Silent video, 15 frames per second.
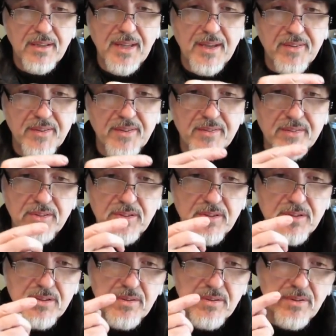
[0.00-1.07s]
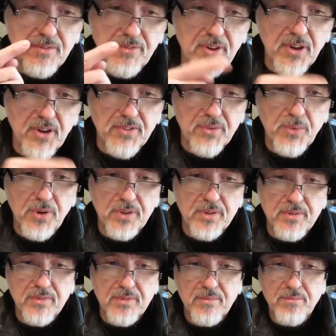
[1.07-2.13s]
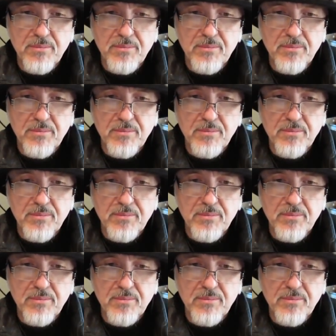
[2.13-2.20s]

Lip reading: That's the first one,